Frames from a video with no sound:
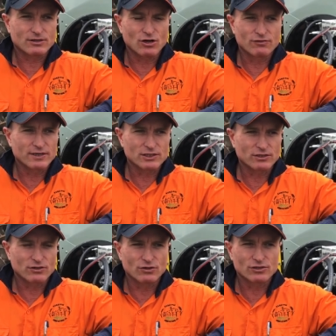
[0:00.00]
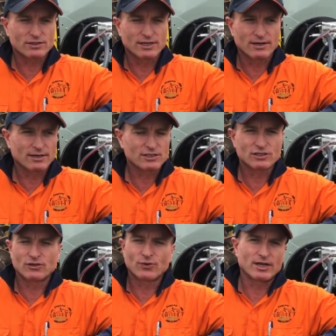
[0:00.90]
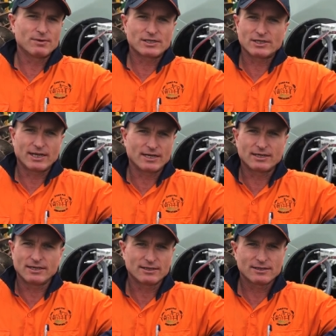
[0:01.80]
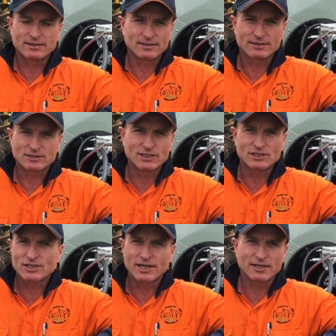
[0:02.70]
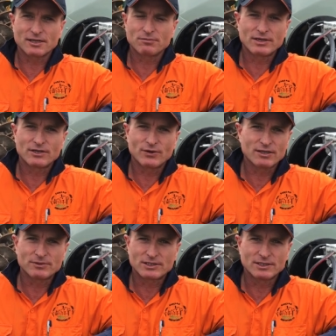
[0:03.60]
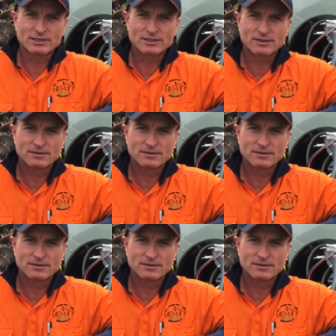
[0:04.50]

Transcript: cultivation costs you know, less than 20 bucks a hectare. Yeah. it's insane compared to other machines.